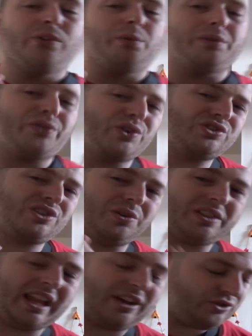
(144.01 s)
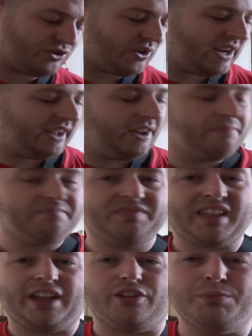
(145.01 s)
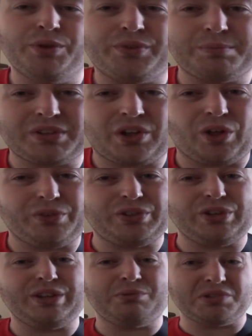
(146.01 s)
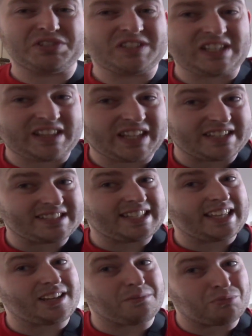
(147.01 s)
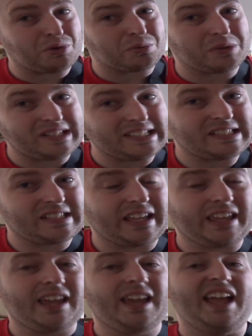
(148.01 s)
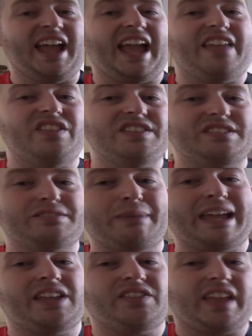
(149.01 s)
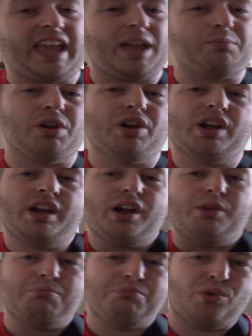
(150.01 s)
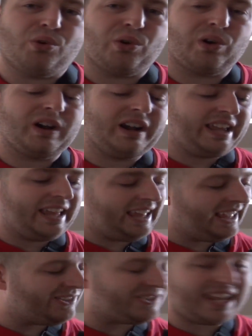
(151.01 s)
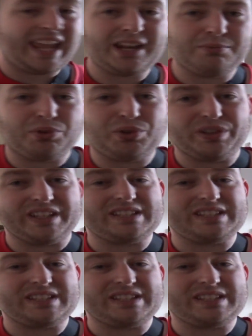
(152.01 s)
when we first start with Counter-Strike and we move up to Call of Duty, we're seeing that it's getting more realistic, and this is making the game more entertainable.